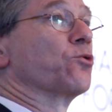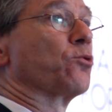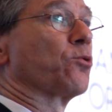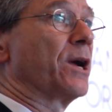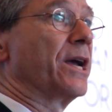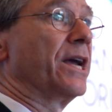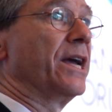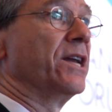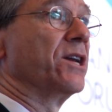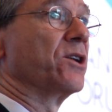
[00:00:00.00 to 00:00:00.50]

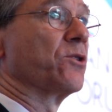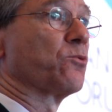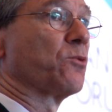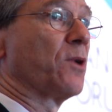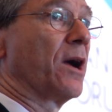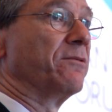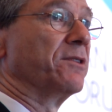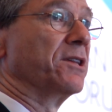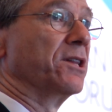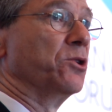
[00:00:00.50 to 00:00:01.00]
green
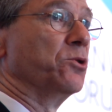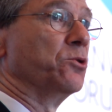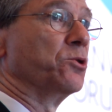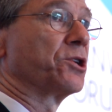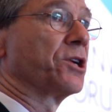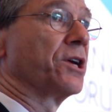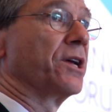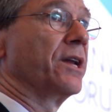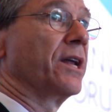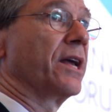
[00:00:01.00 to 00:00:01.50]

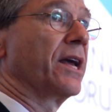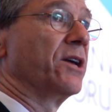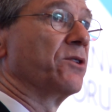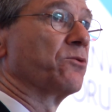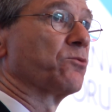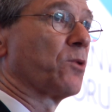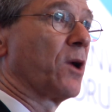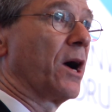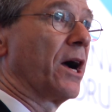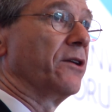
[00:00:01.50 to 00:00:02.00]
revolution
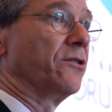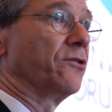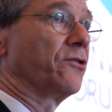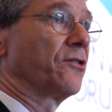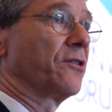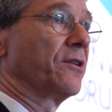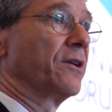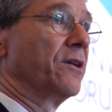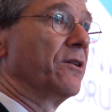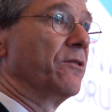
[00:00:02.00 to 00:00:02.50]
in
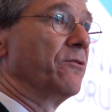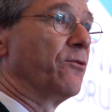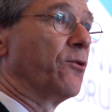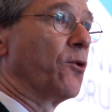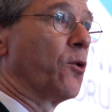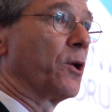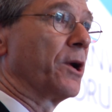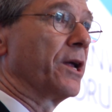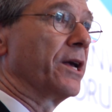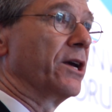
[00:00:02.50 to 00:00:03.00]
rice
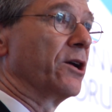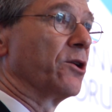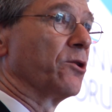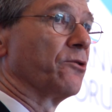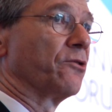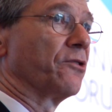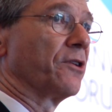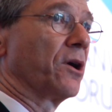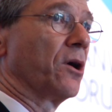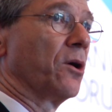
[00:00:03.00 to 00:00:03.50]
40
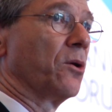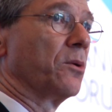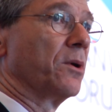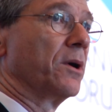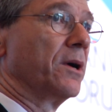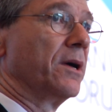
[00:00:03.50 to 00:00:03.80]
years ago